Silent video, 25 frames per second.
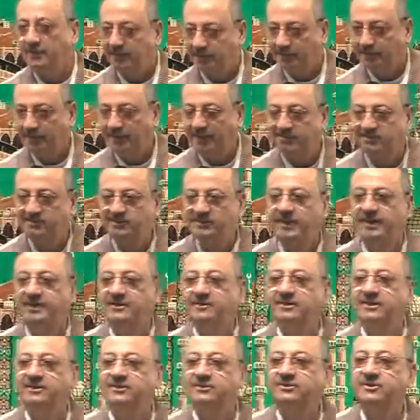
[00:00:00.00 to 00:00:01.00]
let's take
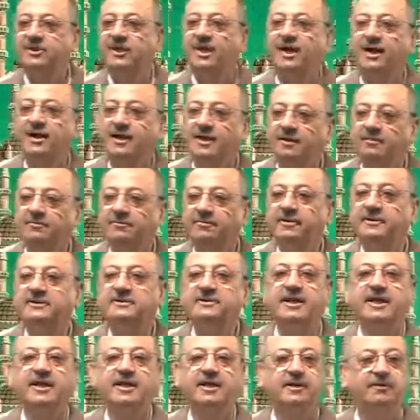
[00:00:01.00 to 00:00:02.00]
this. Arafa
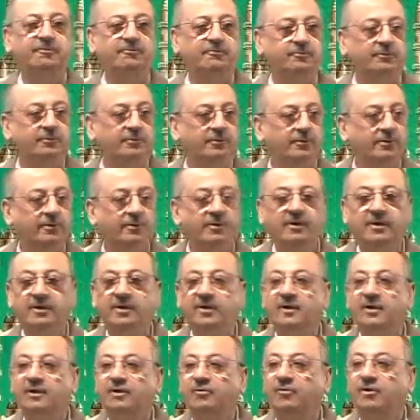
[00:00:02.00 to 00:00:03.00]
Yarifu.
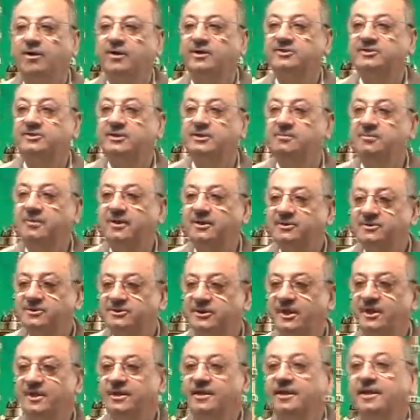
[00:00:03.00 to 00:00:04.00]
What is the
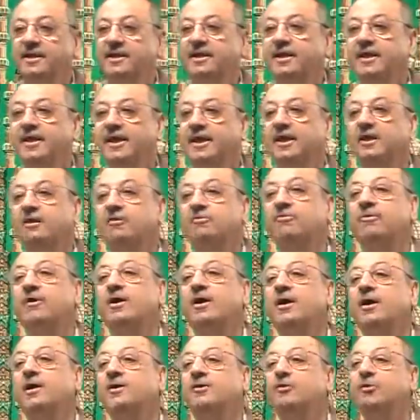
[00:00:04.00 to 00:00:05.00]
master?
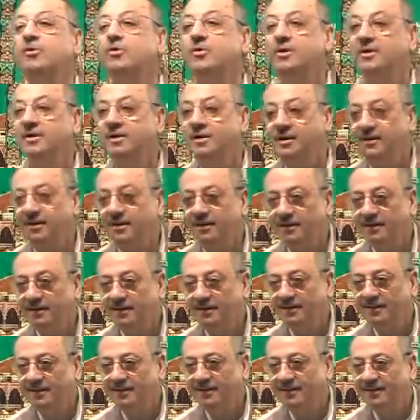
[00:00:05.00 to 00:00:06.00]
Irfanun.
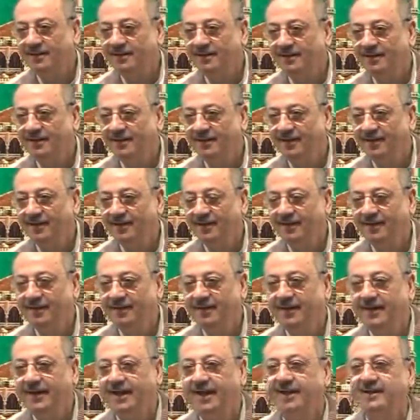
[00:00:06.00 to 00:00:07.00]
Huh?
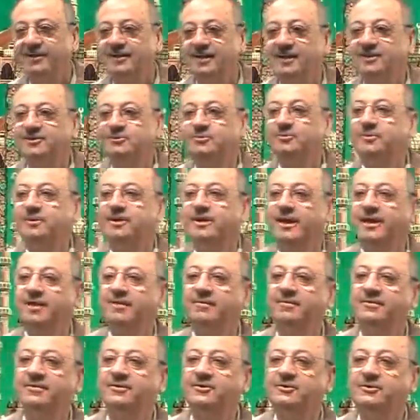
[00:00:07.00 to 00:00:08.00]
And then you
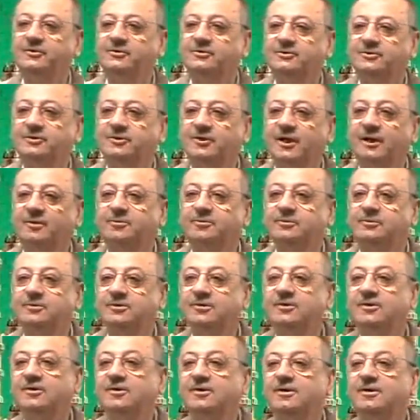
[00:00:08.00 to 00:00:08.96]
became you, you come to